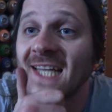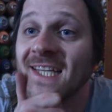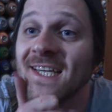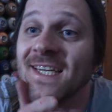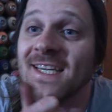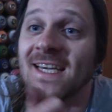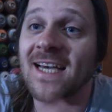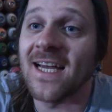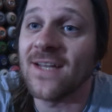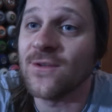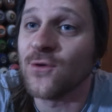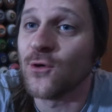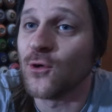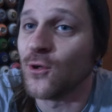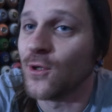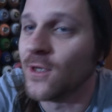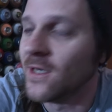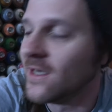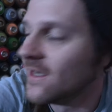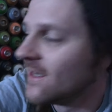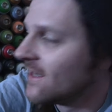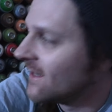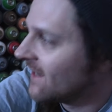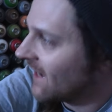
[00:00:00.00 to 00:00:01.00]
Like, I know
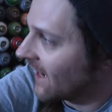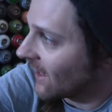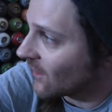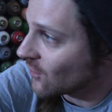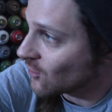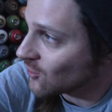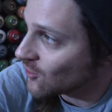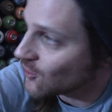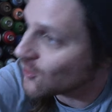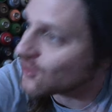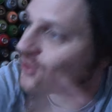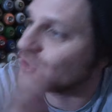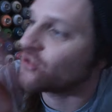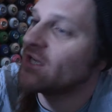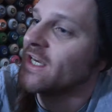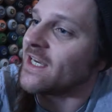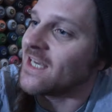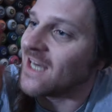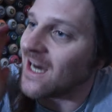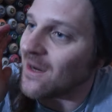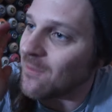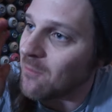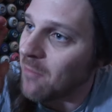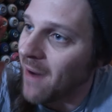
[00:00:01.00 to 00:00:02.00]
it looks
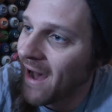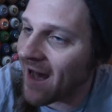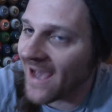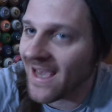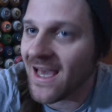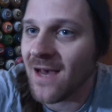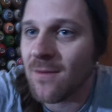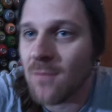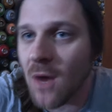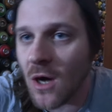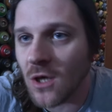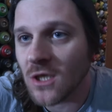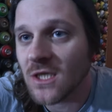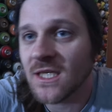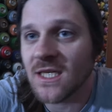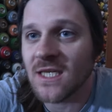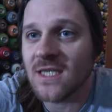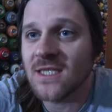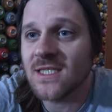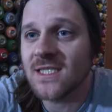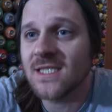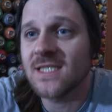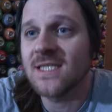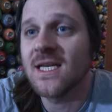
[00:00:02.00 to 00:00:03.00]
like a bag of
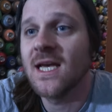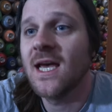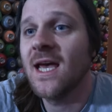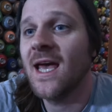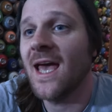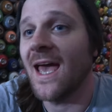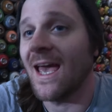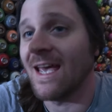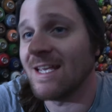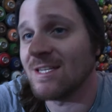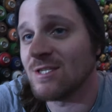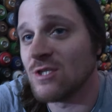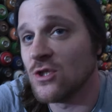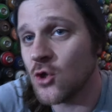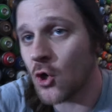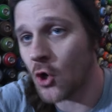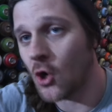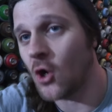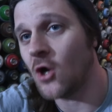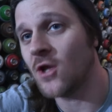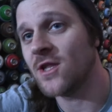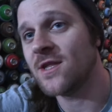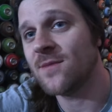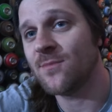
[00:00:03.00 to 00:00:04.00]
monkeys, it's
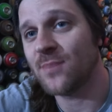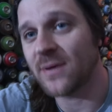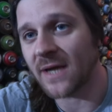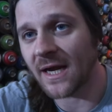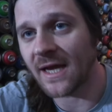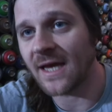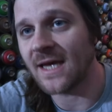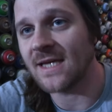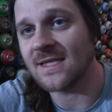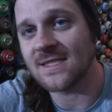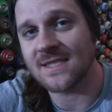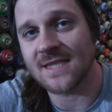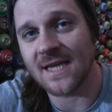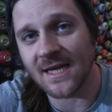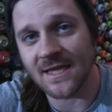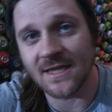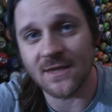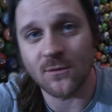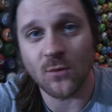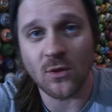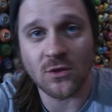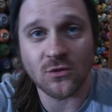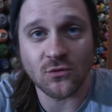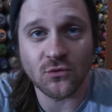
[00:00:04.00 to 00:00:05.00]
not the prettiest thing in
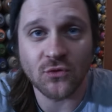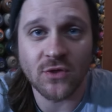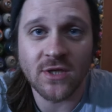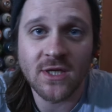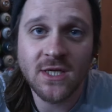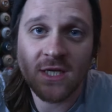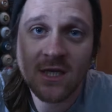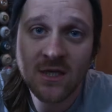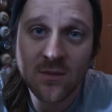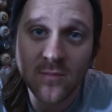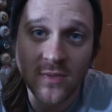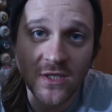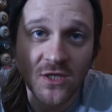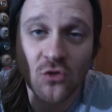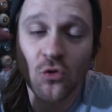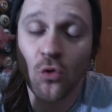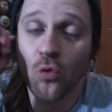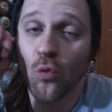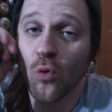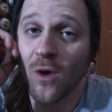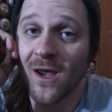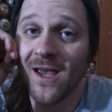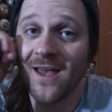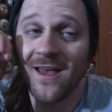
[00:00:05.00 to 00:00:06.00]
the world, but you
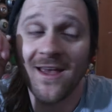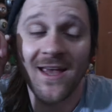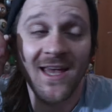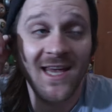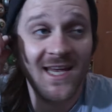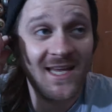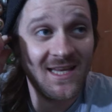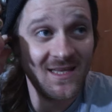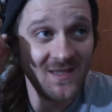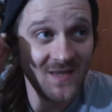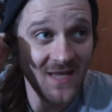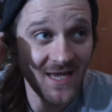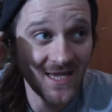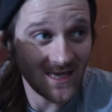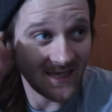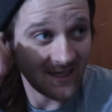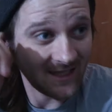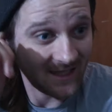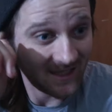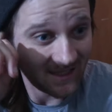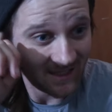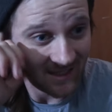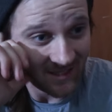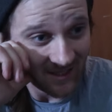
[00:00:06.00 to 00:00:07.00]
know what, like,
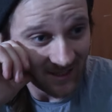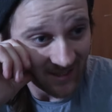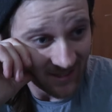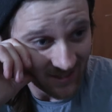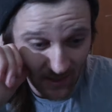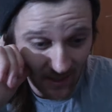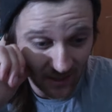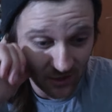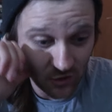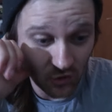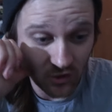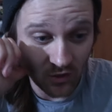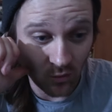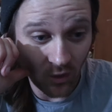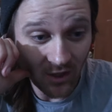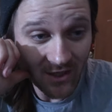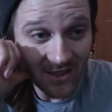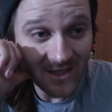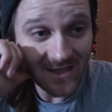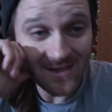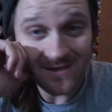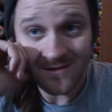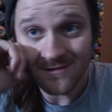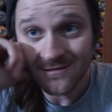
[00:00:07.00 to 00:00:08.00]
I got it
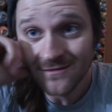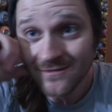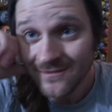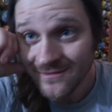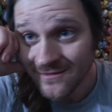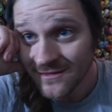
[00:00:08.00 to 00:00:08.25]
working.